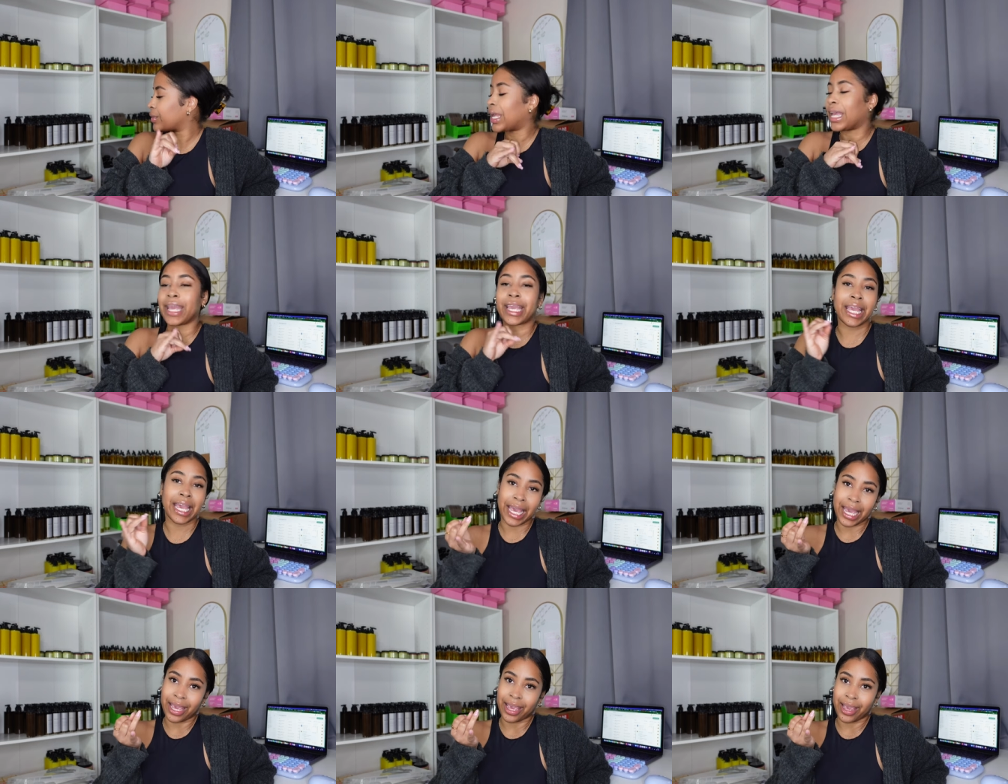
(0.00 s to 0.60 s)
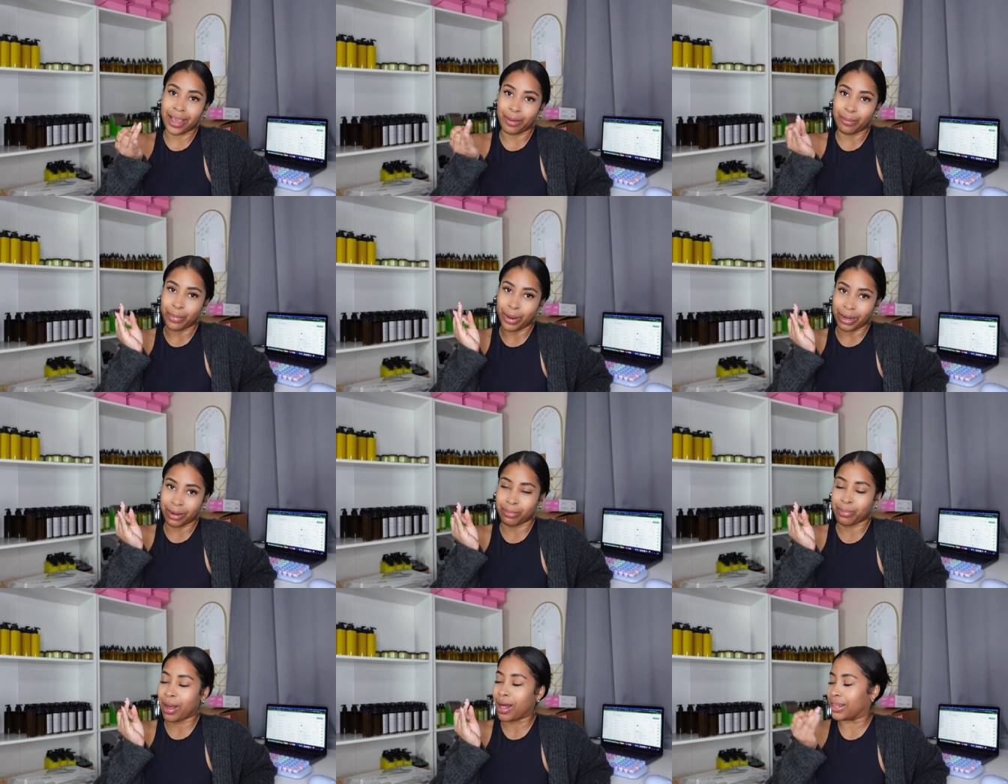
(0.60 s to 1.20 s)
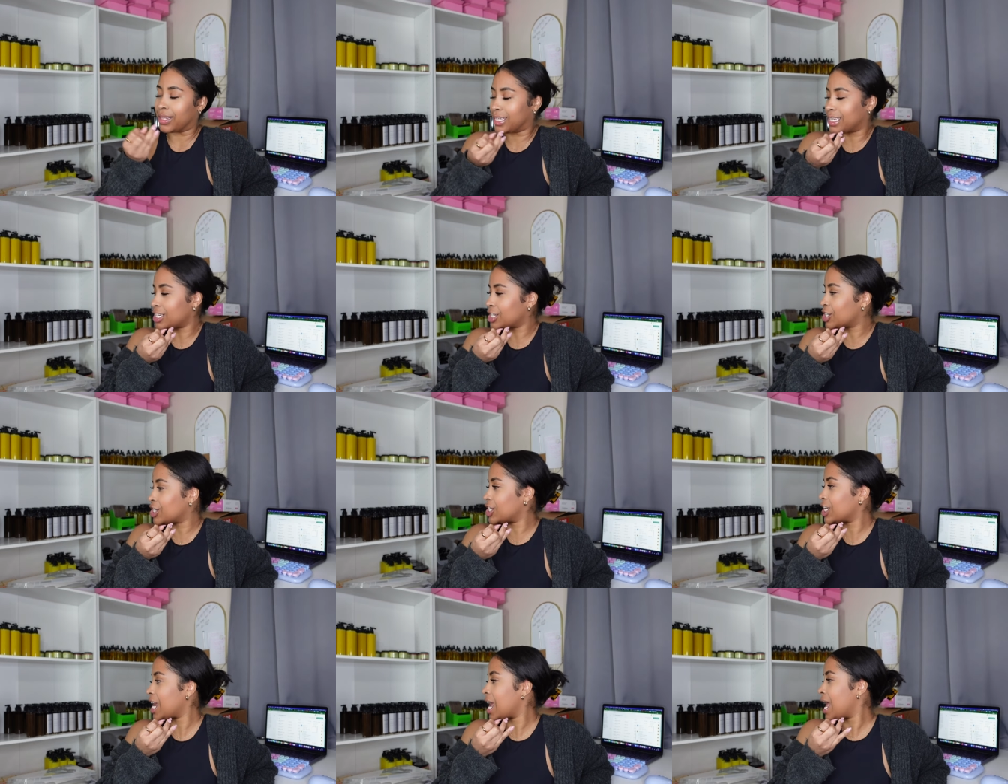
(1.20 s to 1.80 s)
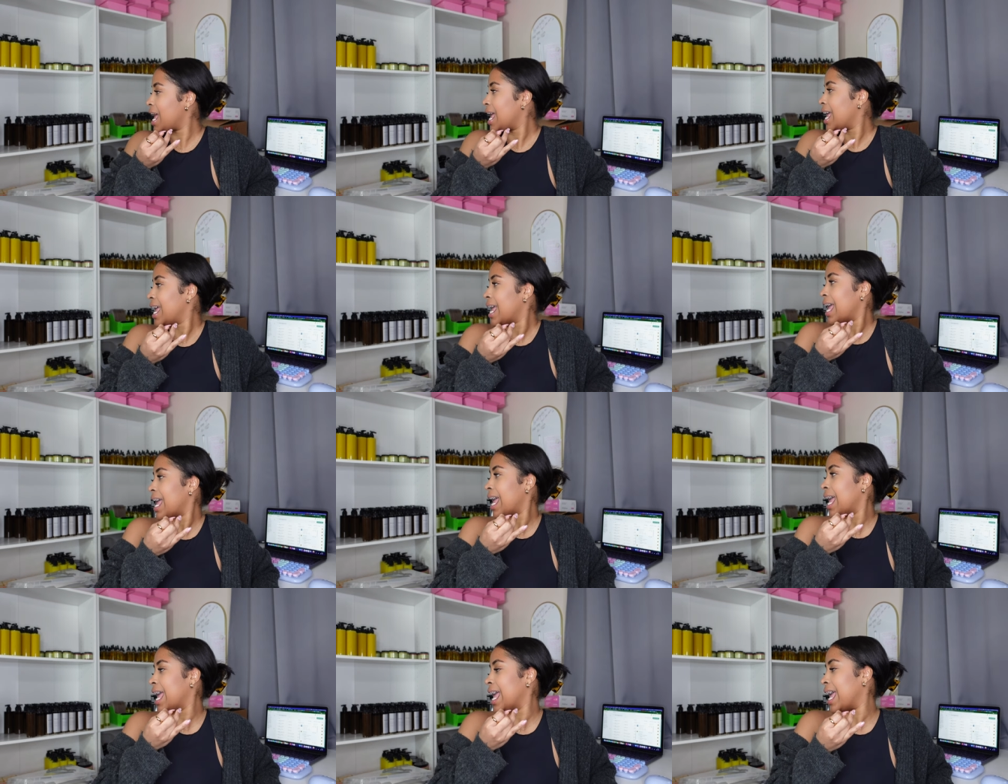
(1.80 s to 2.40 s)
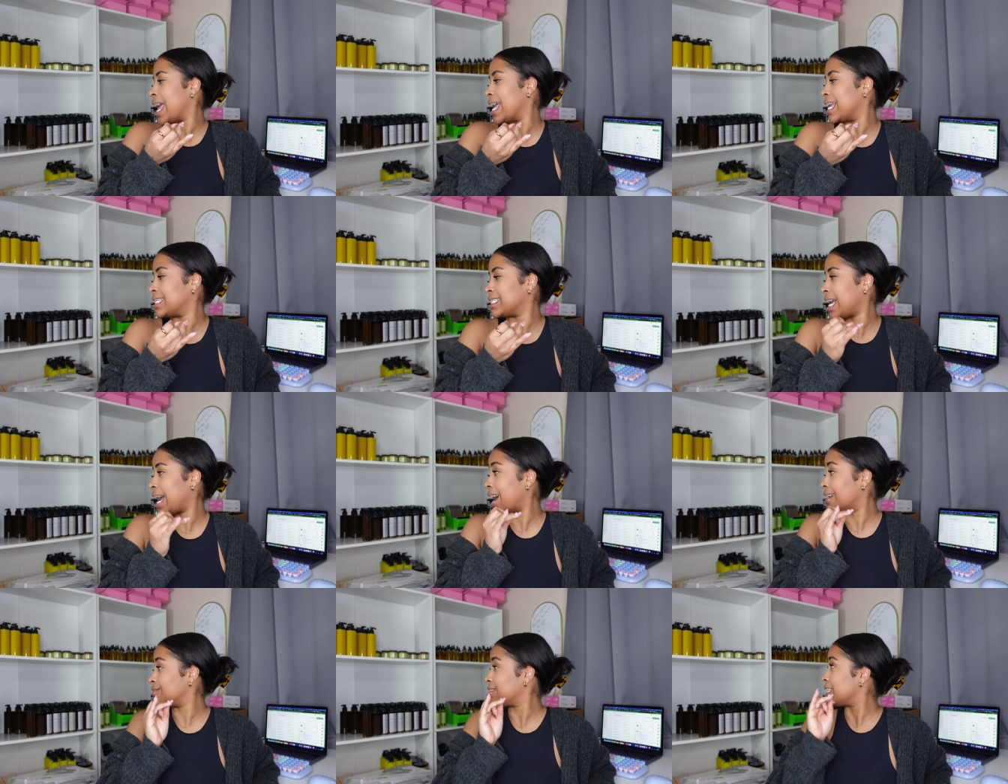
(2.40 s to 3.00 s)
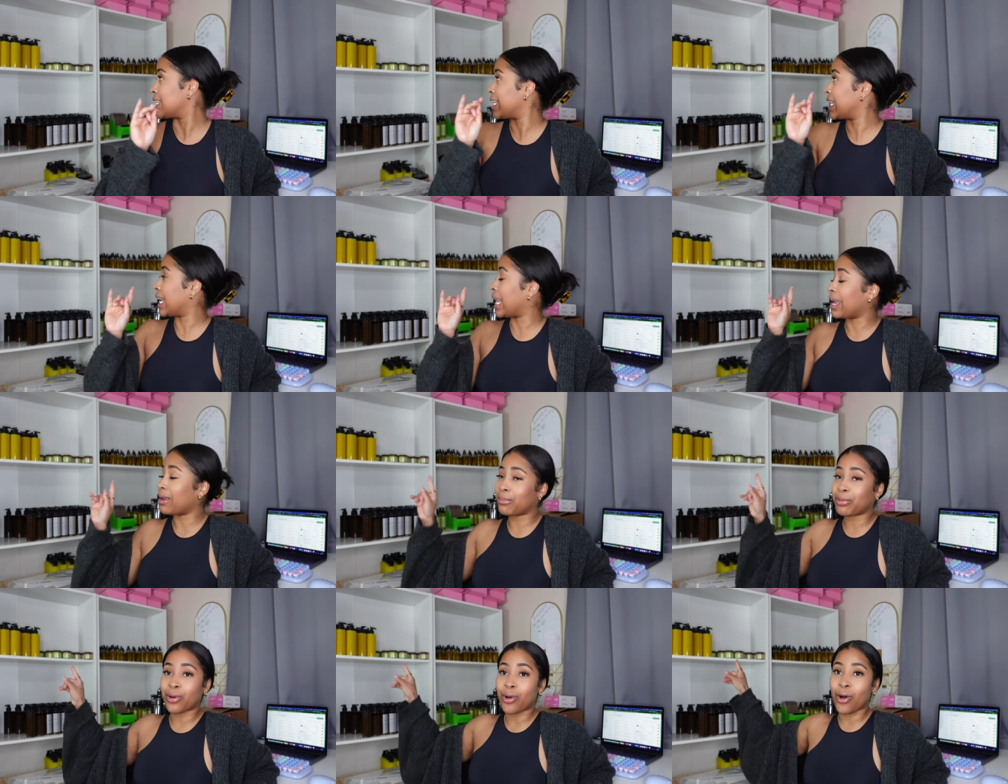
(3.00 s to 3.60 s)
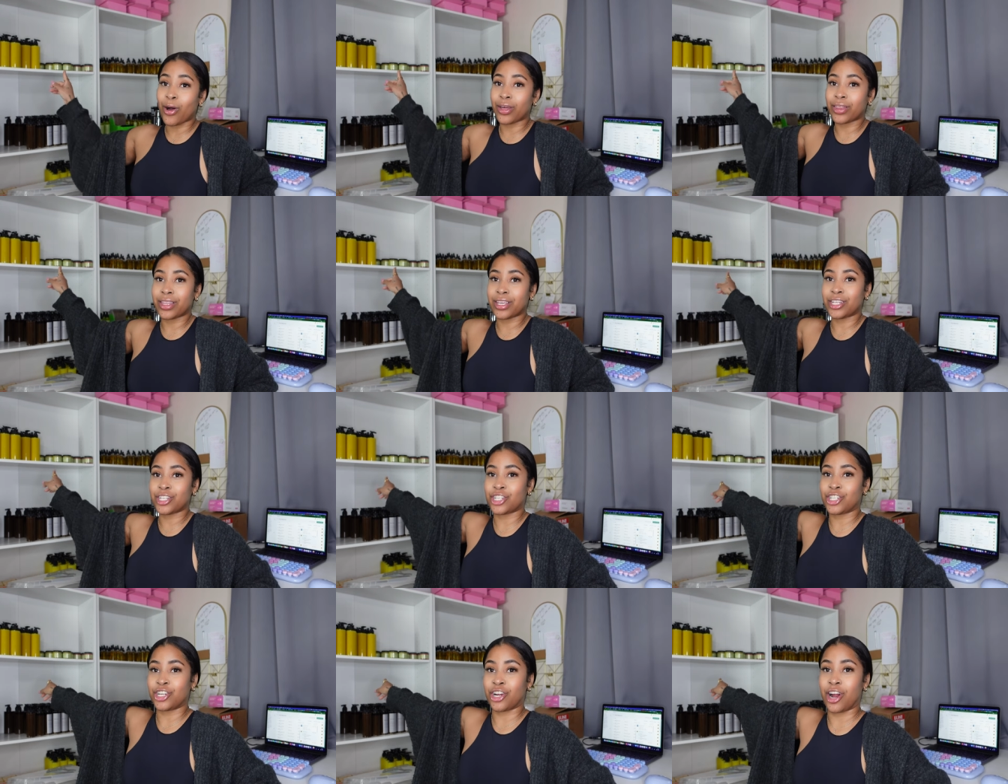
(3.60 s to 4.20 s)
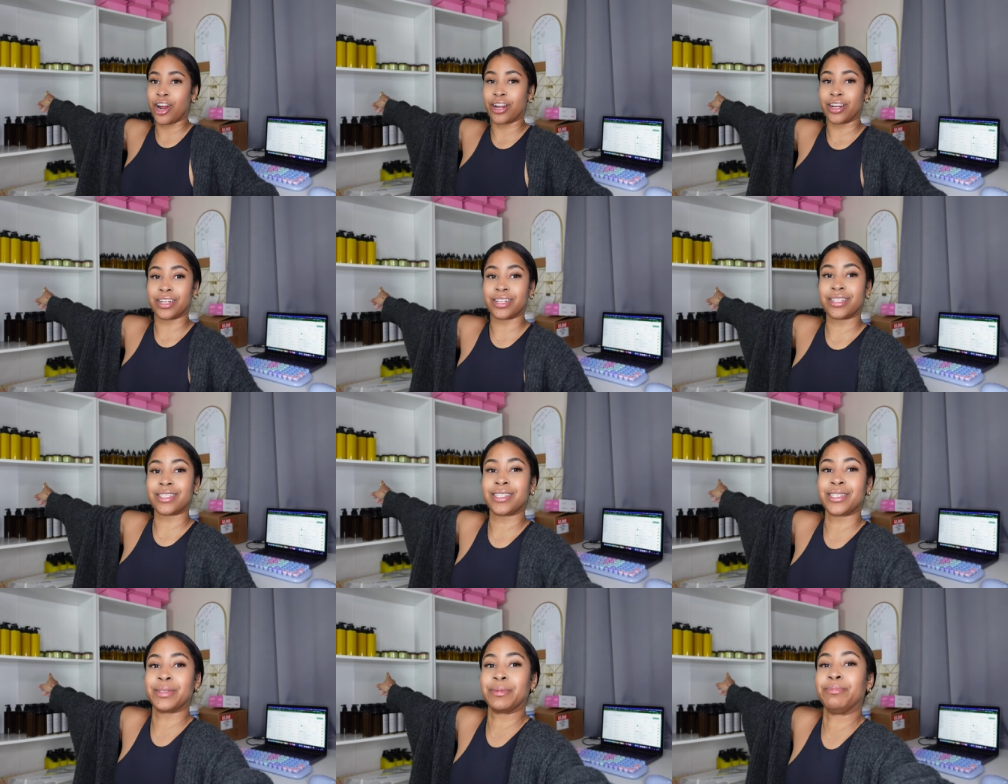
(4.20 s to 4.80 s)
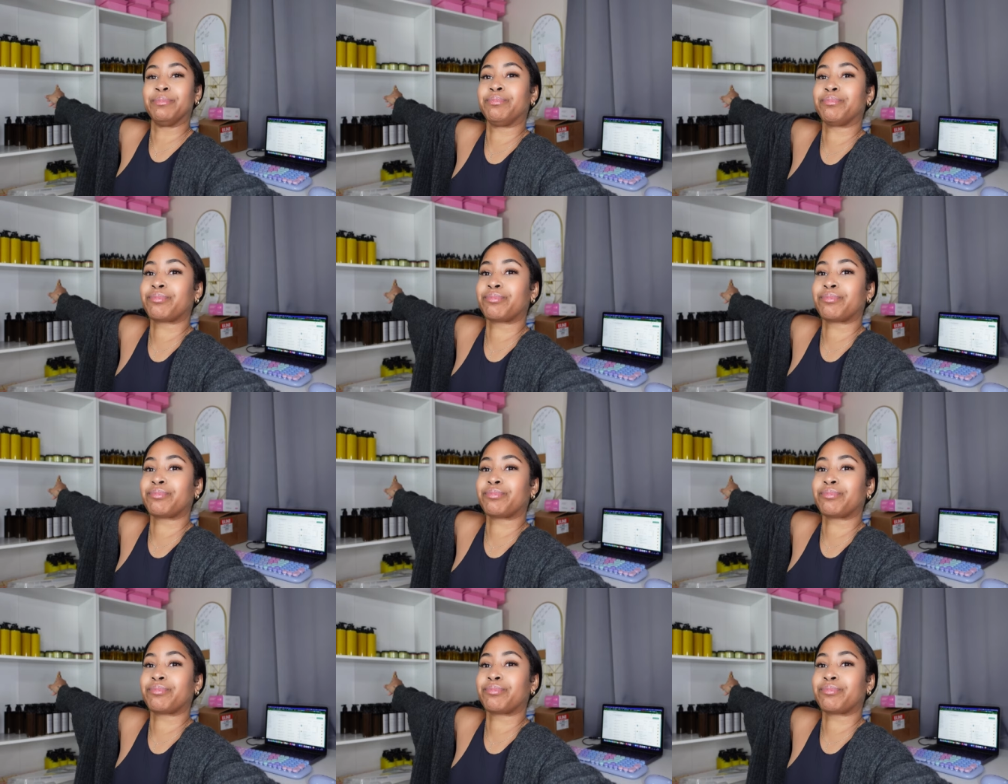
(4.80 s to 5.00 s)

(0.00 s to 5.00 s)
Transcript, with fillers: aka body polish, and I have to label all these jars